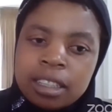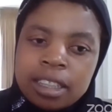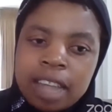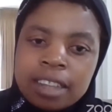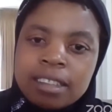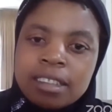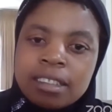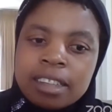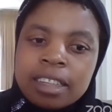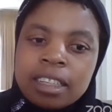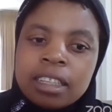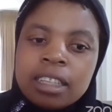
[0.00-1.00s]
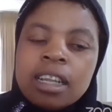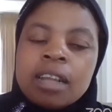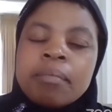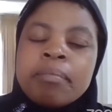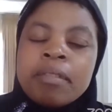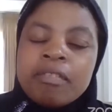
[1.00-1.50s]
That is it.
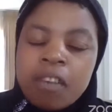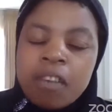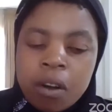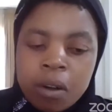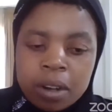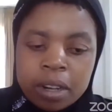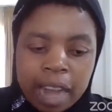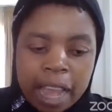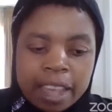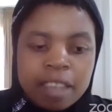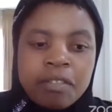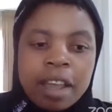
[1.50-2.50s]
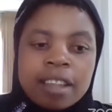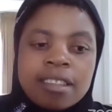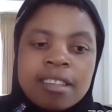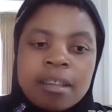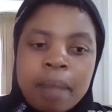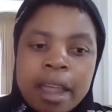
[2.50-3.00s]
Before, like if I
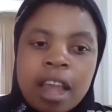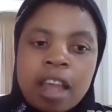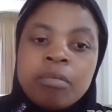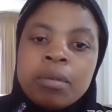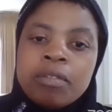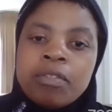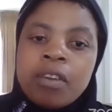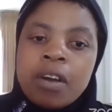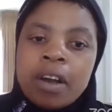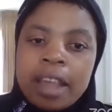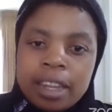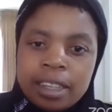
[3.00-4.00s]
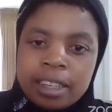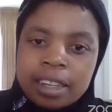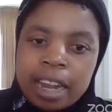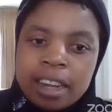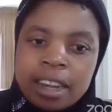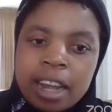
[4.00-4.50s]
see my life before and
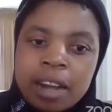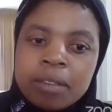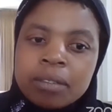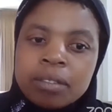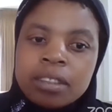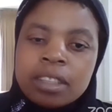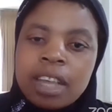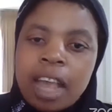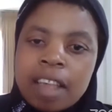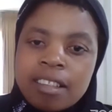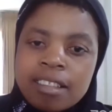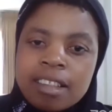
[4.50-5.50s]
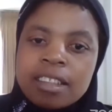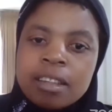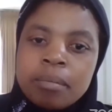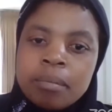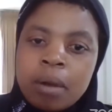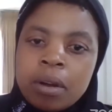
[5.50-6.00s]
right now, I say
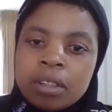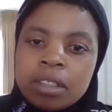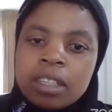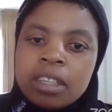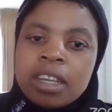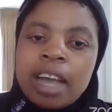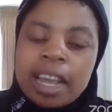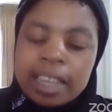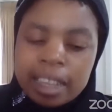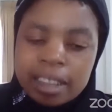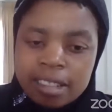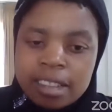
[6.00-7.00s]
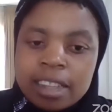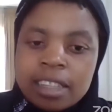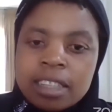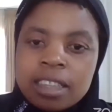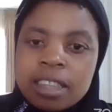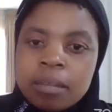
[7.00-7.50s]
the more I can
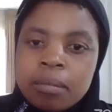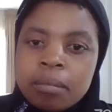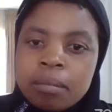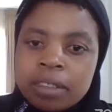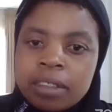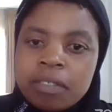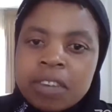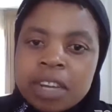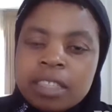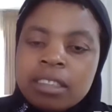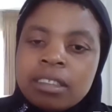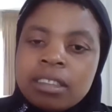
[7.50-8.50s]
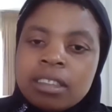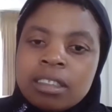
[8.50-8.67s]
see the different.